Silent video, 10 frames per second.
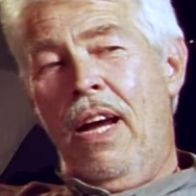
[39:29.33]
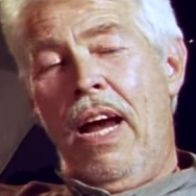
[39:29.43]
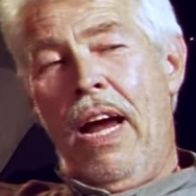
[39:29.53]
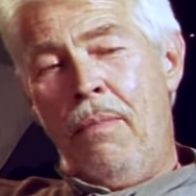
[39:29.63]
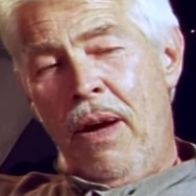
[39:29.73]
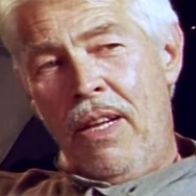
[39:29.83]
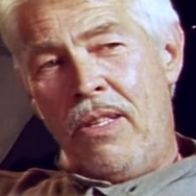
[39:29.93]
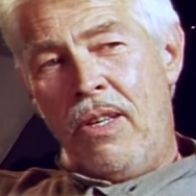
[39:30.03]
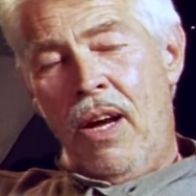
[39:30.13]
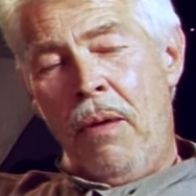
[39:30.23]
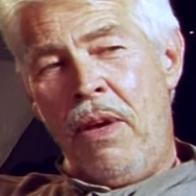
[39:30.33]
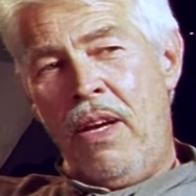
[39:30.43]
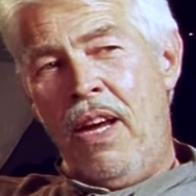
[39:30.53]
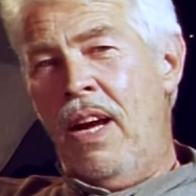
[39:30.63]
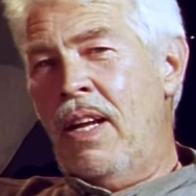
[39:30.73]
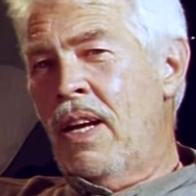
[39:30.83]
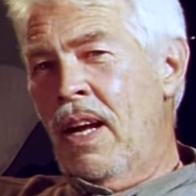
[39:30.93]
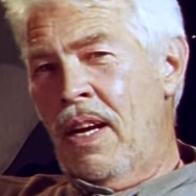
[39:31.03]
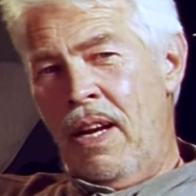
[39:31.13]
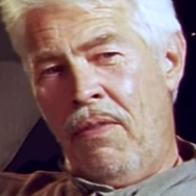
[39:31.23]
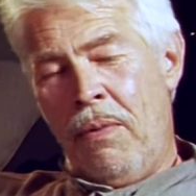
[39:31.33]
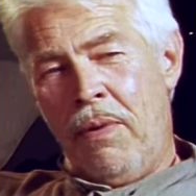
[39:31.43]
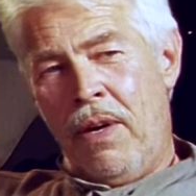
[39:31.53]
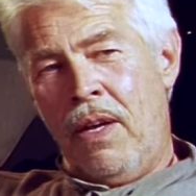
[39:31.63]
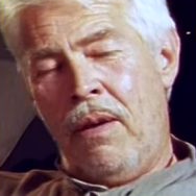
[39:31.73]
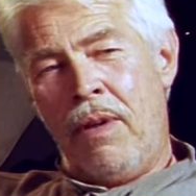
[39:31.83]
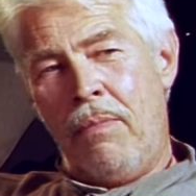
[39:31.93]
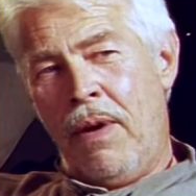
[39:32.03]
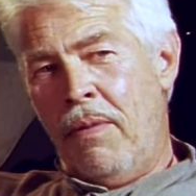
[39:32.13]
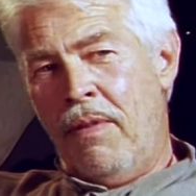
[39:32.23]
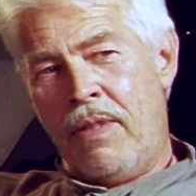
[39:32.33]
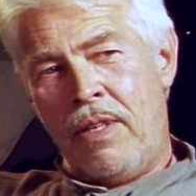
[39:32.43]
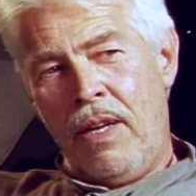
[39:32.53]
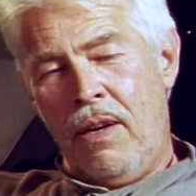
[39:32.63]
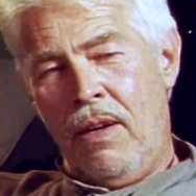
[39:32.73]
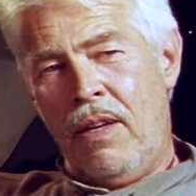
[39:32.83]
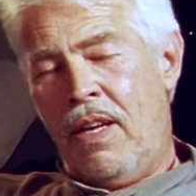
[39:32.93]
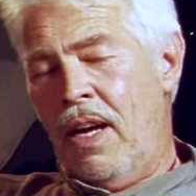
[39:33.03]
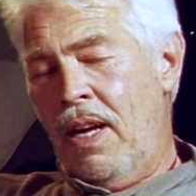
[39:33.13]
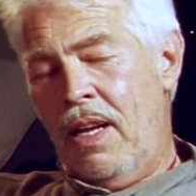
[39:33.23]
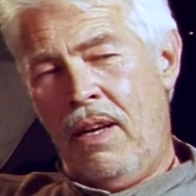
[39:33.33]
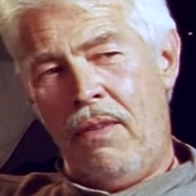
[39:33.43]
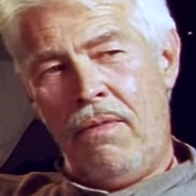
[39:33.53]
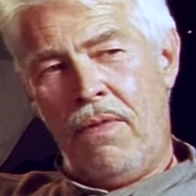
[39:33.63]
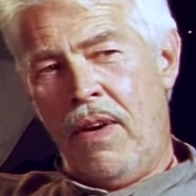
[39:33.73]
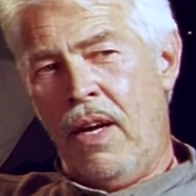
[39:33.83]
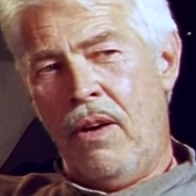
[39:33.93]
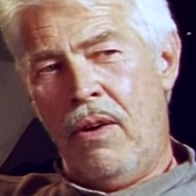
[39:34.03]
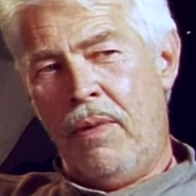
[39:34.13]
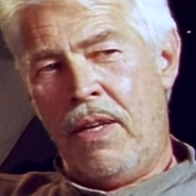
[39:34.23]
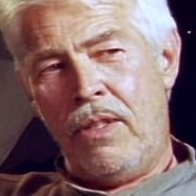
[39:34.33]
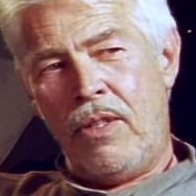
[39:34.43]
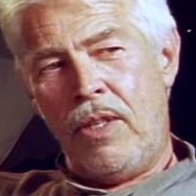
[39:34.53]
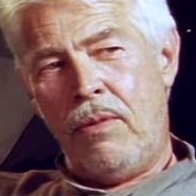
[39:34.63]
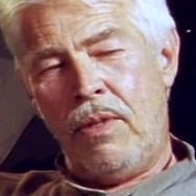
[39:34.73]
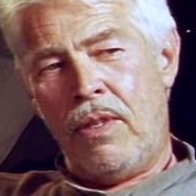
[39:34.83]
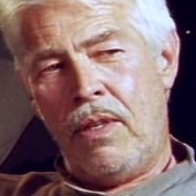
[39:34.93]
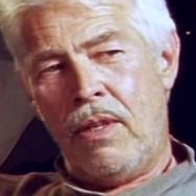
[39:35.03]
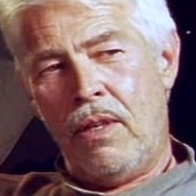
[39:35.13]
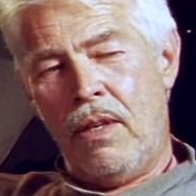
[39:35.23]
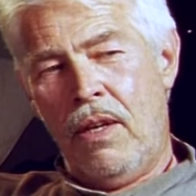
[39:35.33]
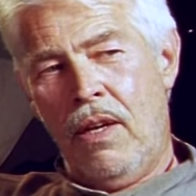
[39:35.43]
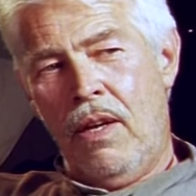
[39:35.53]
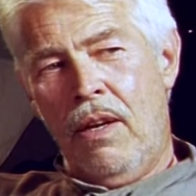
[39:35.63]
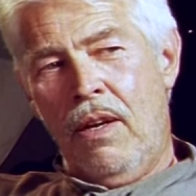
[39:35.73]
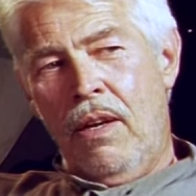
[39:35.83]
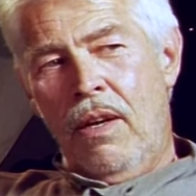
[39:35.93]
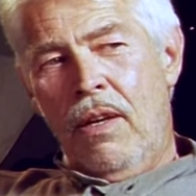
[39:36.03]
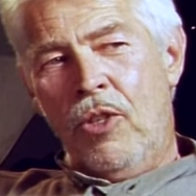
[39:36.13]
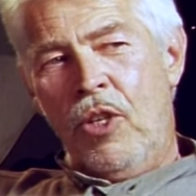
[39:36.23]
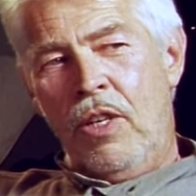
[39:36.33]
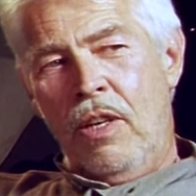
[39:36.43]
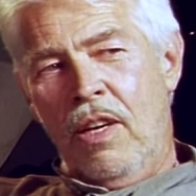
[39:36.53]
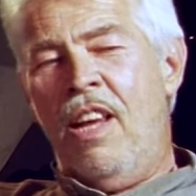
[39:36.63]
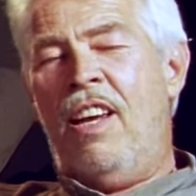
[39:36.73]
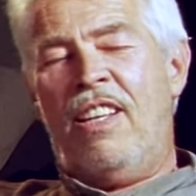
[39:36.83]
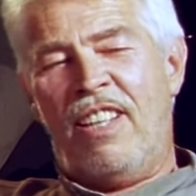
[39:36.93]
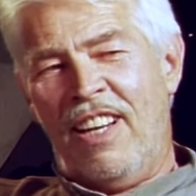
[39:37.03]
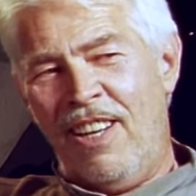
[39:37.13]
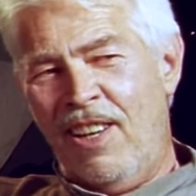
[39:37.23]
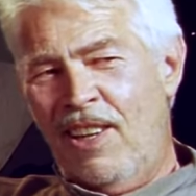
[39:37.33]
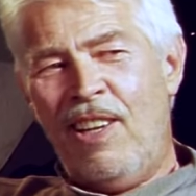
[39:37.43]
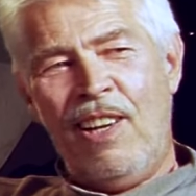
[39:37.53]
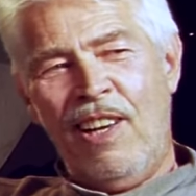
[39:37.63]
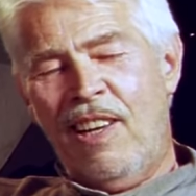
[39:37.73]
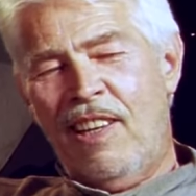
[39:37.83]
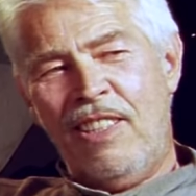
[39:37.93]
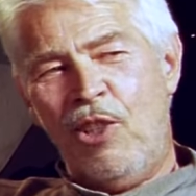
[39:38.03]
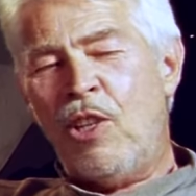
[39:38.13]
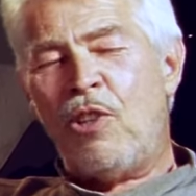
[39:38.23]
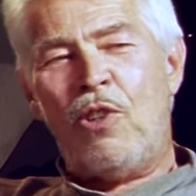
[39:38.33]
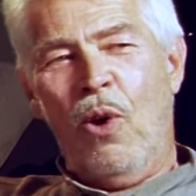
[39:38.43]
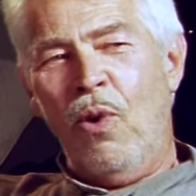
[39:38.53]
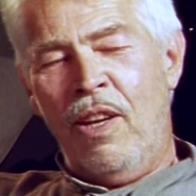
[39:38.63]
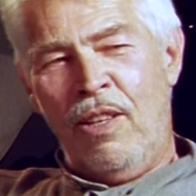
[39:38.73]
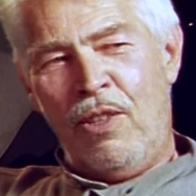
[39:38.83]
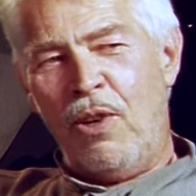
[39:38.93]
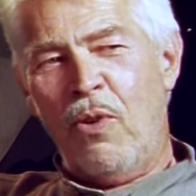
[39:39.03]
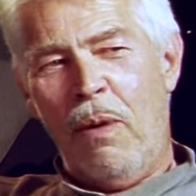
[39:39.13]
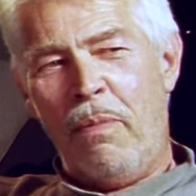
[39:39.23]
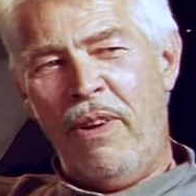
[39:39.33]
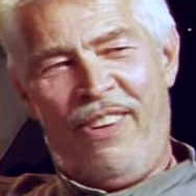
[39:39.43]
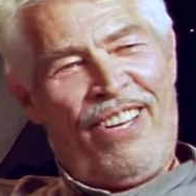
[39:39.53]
And by this time, he'd alienated everybody. I mean, Bobby Visciglia, Katy, he'd fired because she was, he said she stole his script.